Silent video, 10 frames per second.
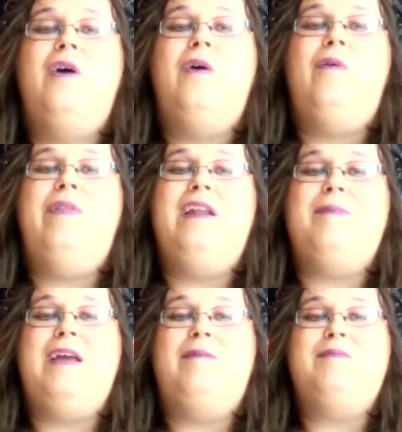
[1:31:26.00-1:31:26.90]
well, then it
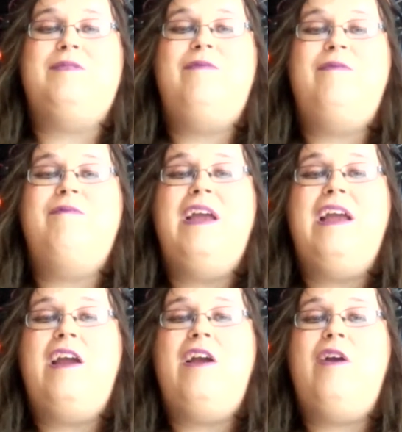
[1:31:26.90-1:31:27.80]
becomes
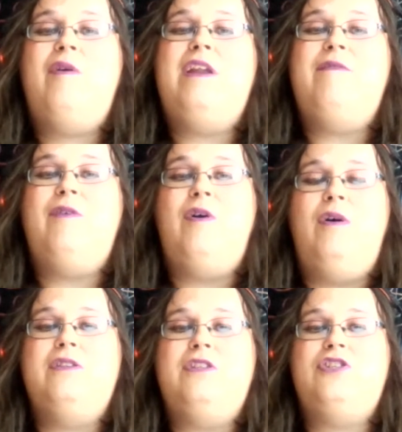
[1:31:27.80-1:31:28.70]
very
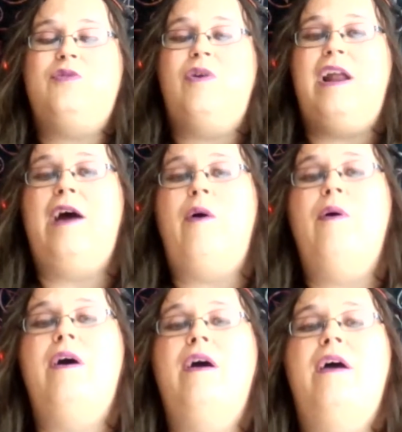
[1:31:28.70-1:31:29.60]
difficult to sort
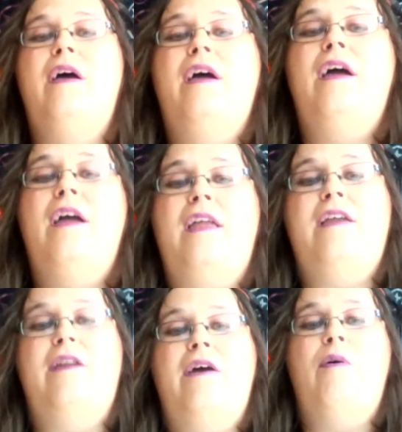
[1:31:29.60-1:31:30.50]
out,
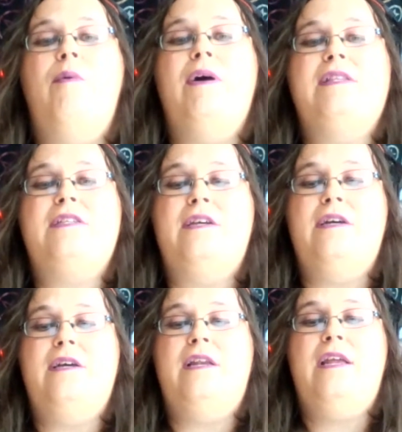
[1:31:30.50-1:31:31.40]
you know, what's
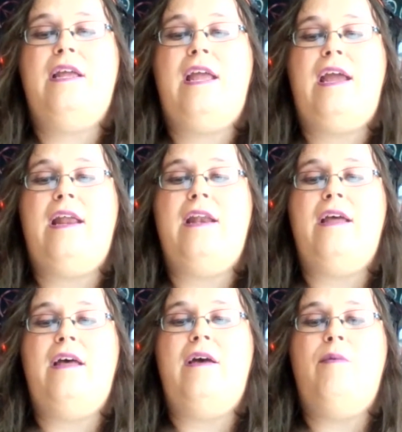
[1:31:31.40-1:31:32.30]
good and
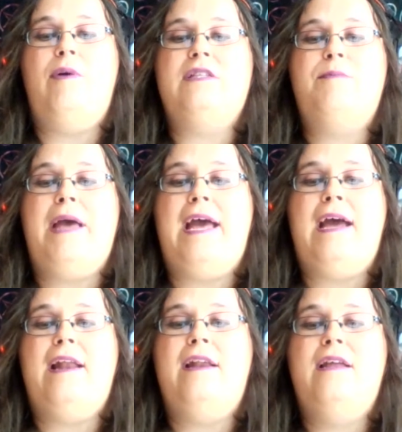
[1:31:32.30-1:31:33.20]
uh, what's
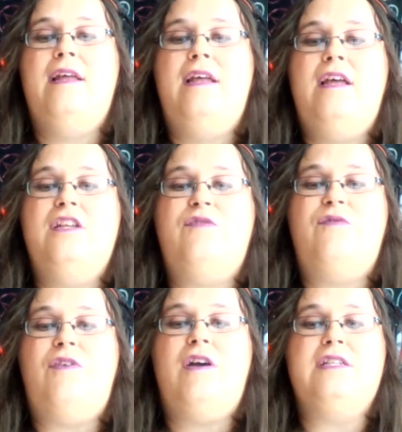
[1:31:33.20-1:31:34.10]
bad as
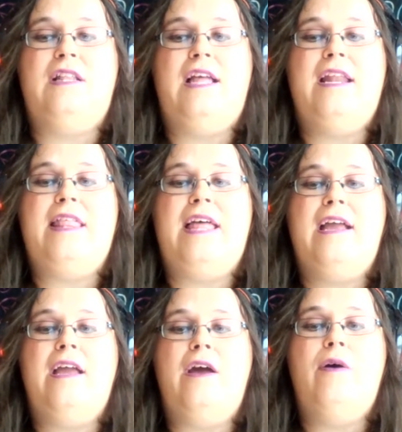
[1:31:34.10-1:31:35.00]
far as a lot of
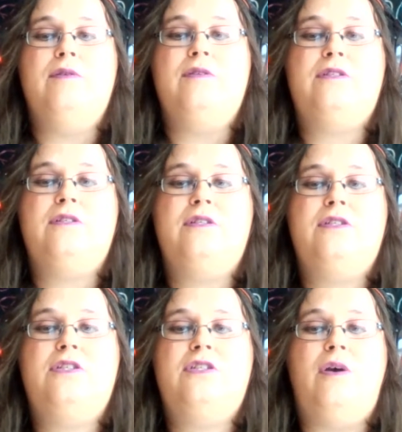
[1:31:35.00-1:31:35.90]
that goes.
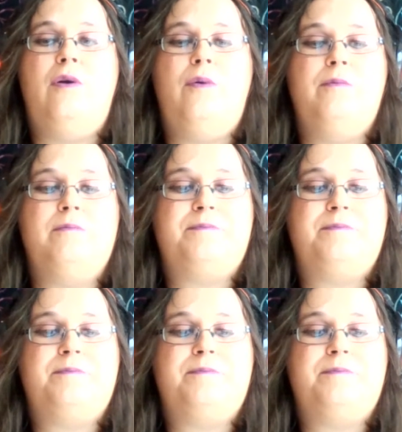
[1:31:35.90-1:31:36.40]
So